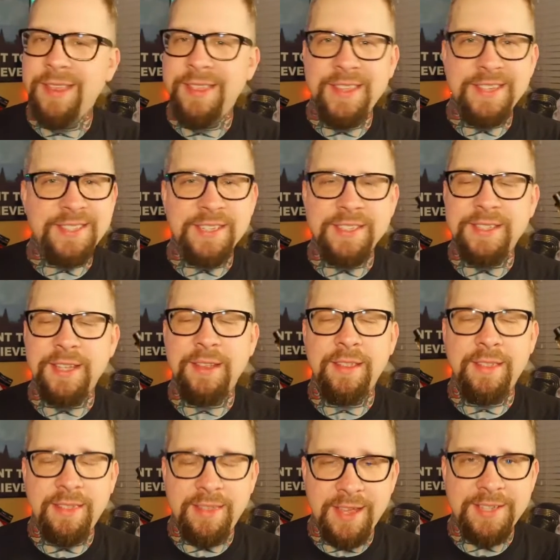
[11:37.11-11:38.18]
This
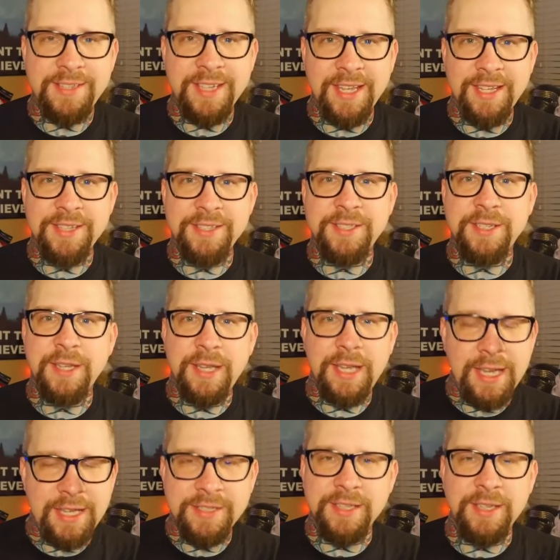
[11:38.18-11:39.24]
is
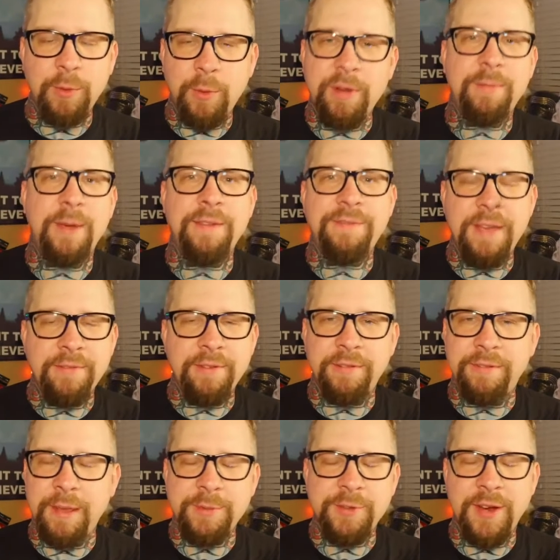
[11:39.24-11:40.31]
easily one of my favorite
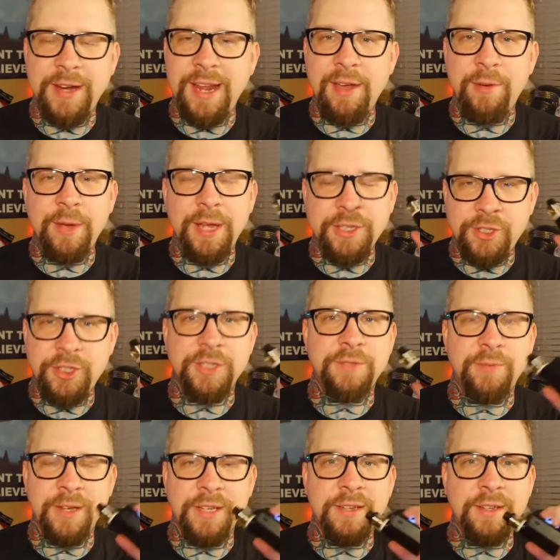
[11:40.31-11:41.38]
vapes right now. It's just
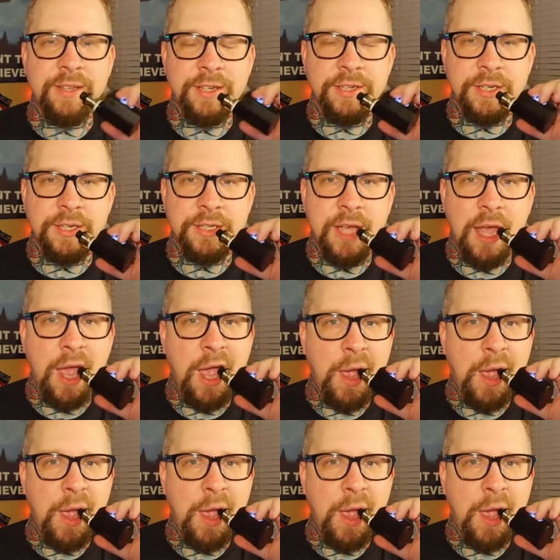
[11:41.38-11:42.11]
freaking delicious.